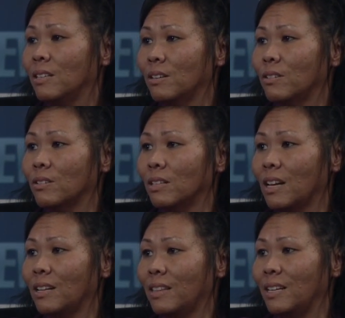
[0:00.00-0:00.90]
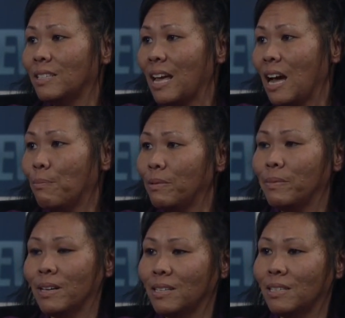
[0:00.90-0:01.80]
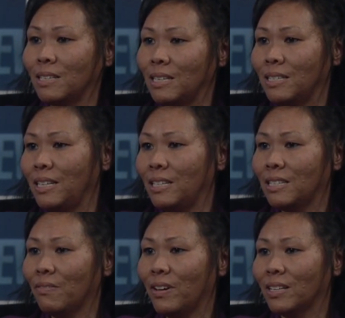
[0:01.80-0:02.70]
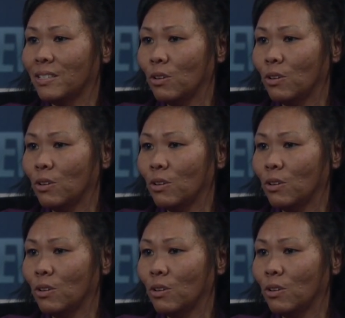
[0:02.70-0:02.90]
So there's a lot of things that happen because the disease affects